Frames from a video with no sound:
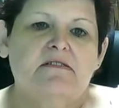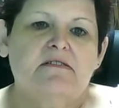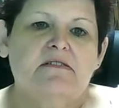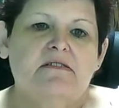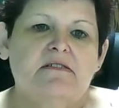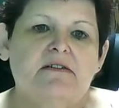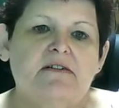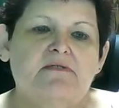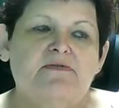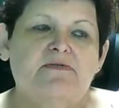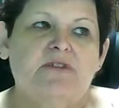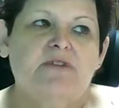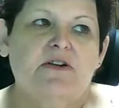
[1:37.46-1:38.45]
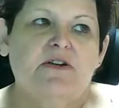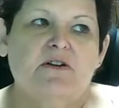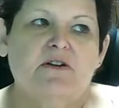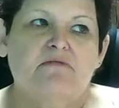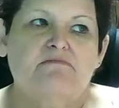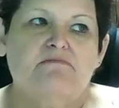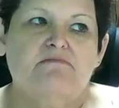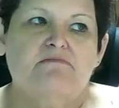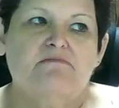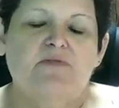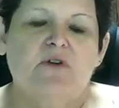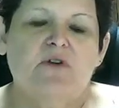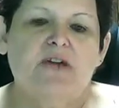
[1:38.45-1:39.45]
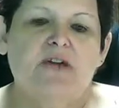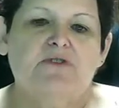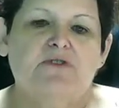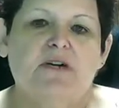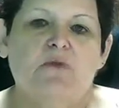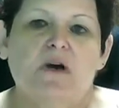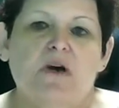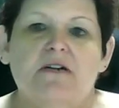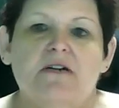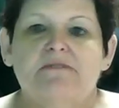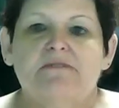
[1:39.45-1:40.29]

give, before I drink water.